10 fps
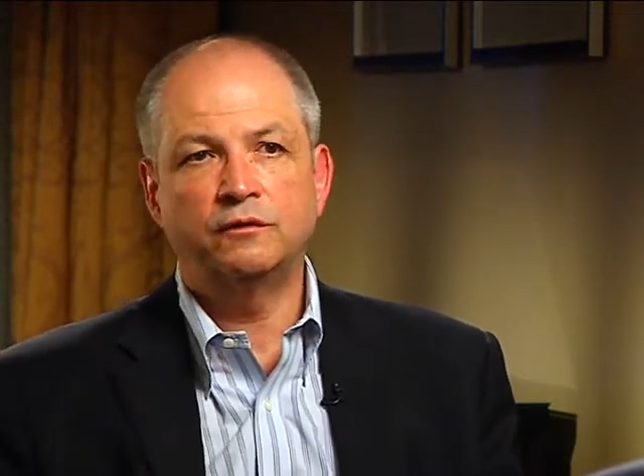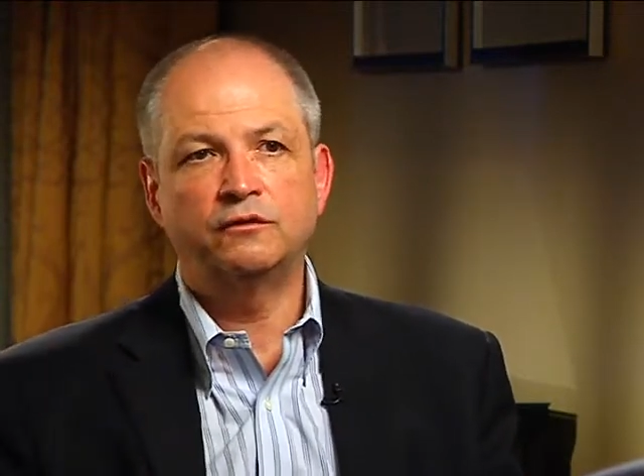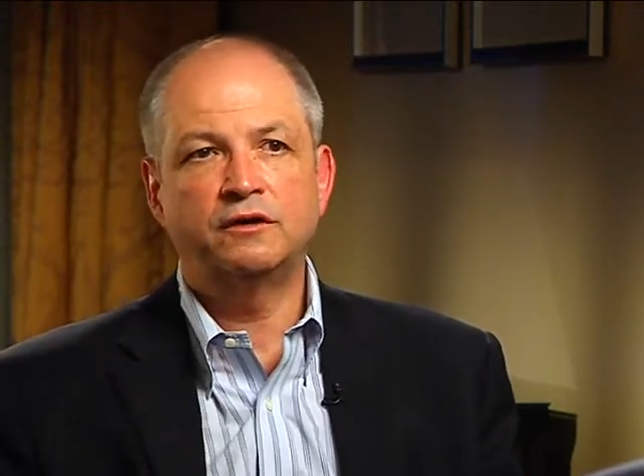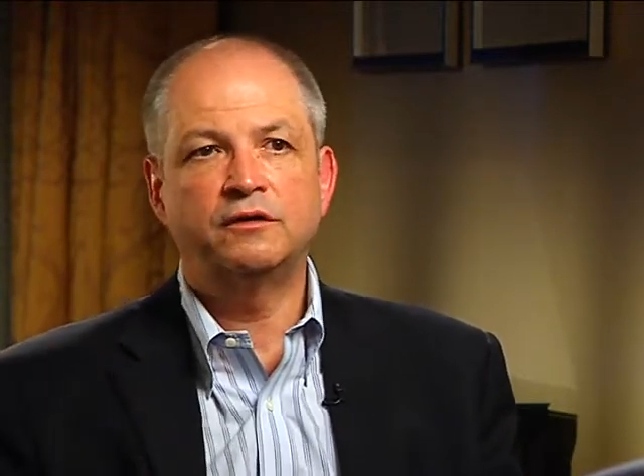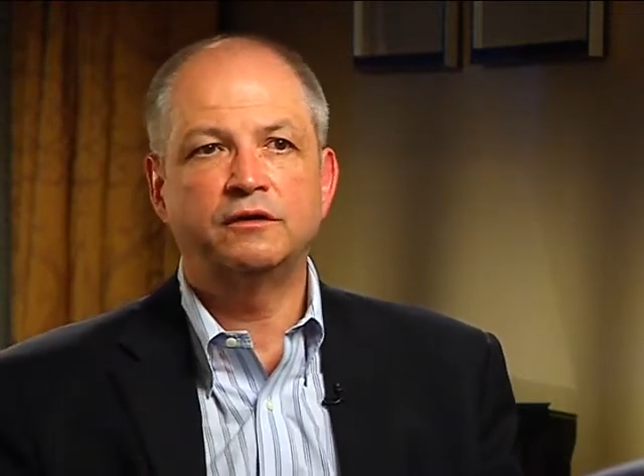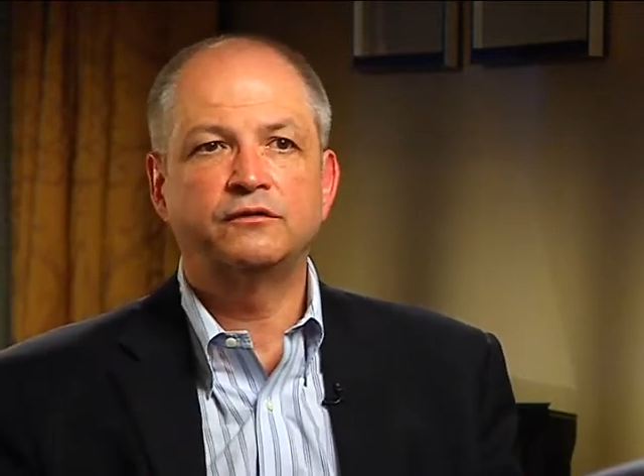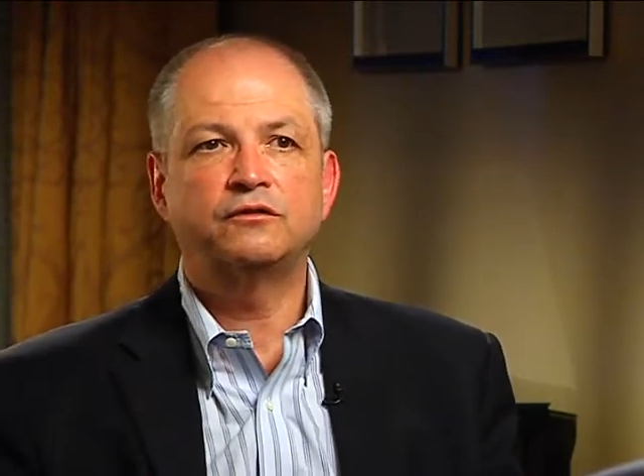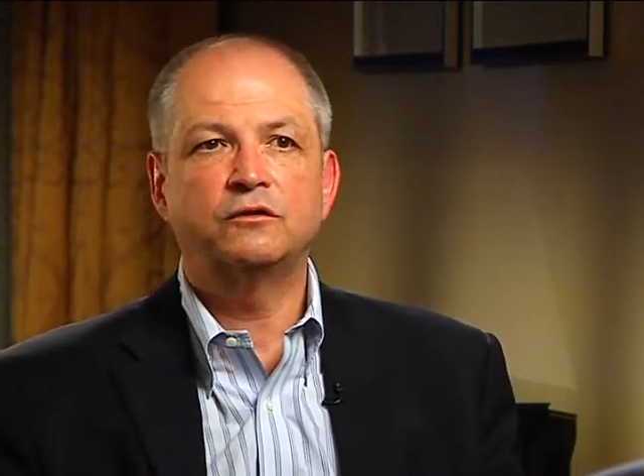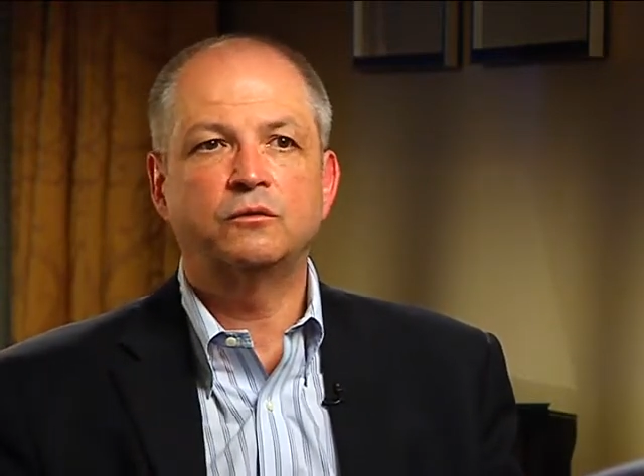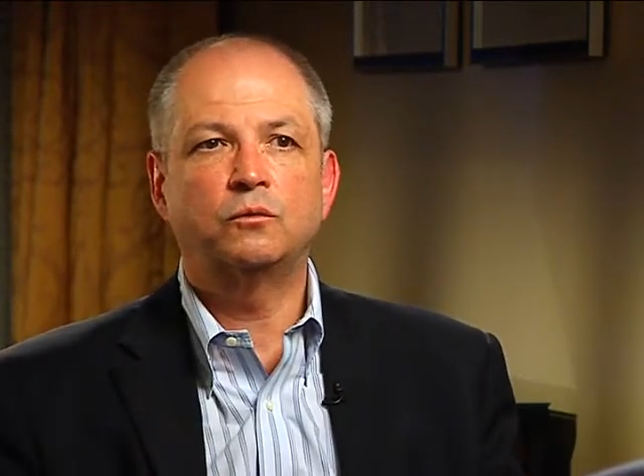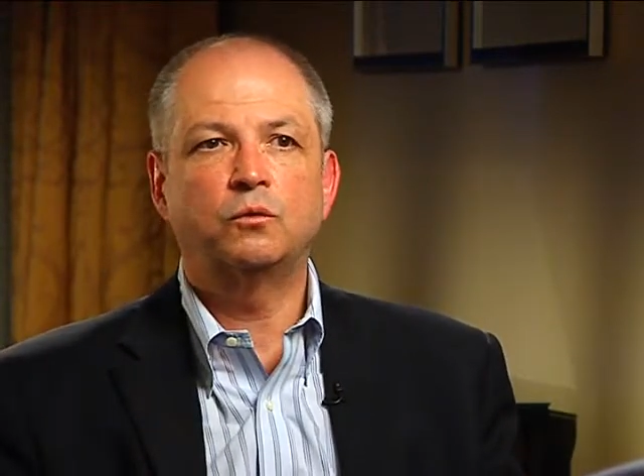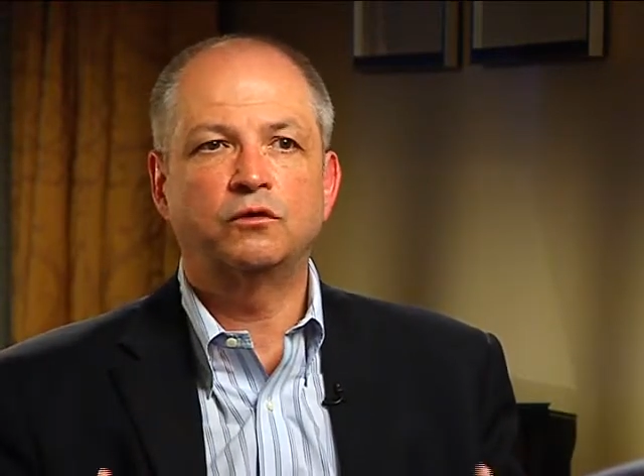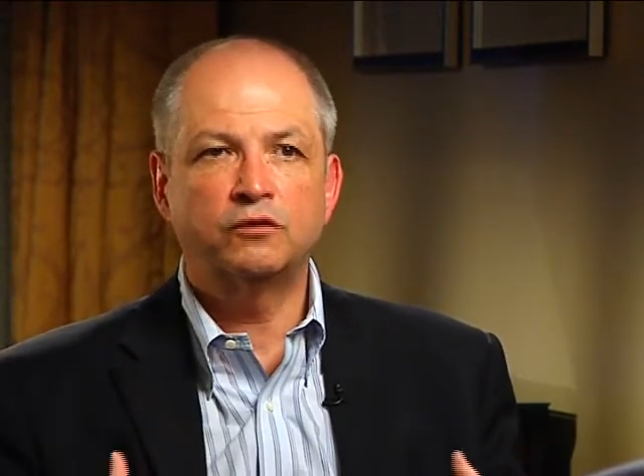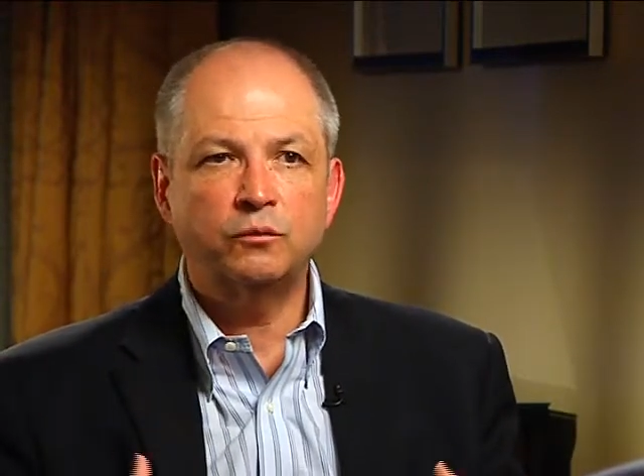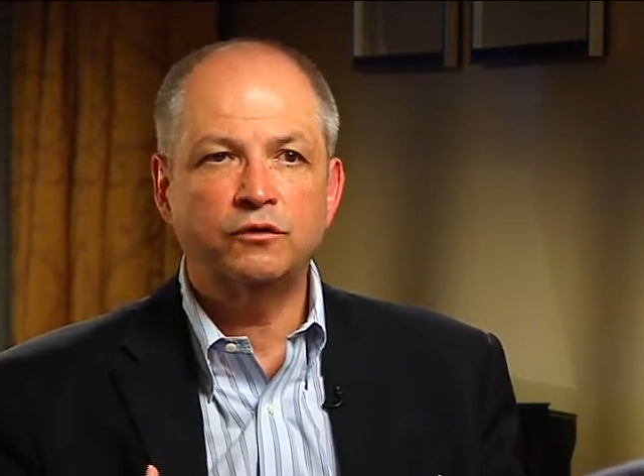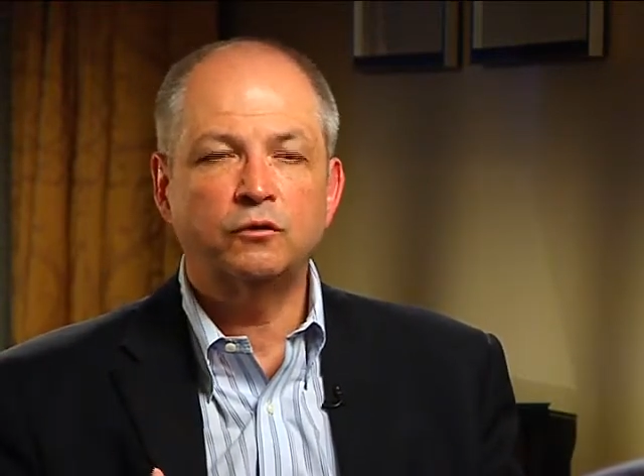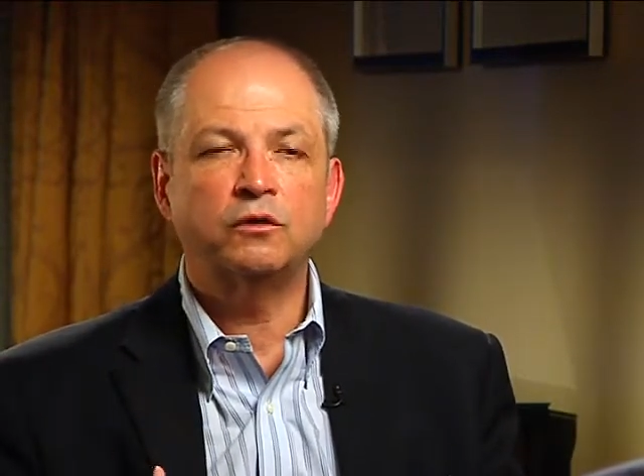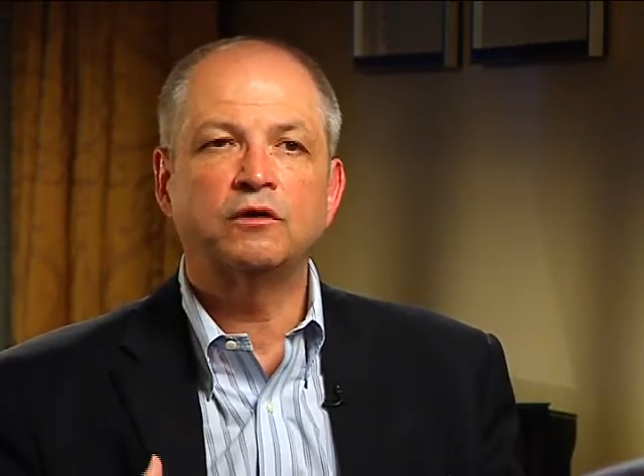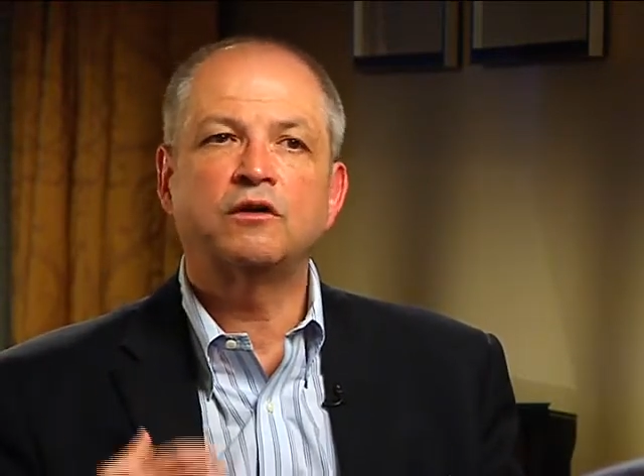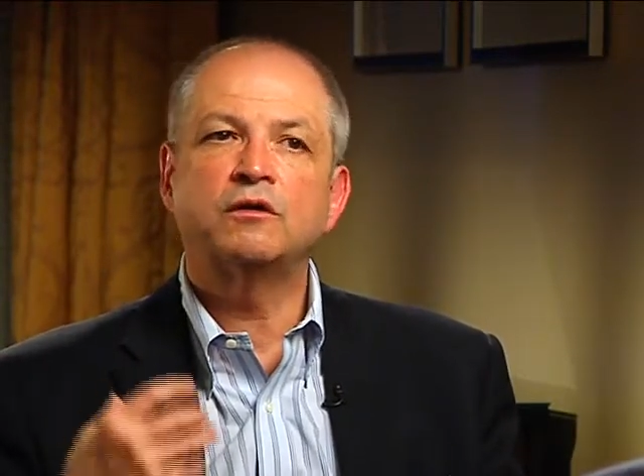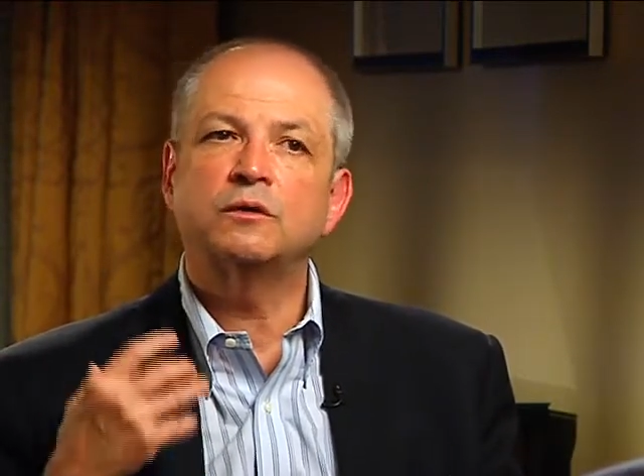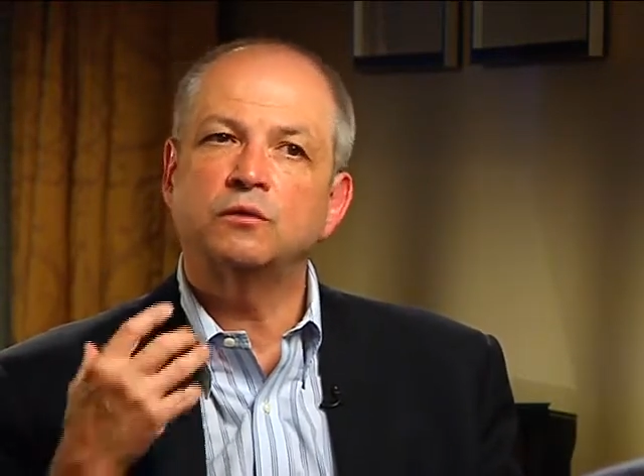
in those areas. So we're good with who we are,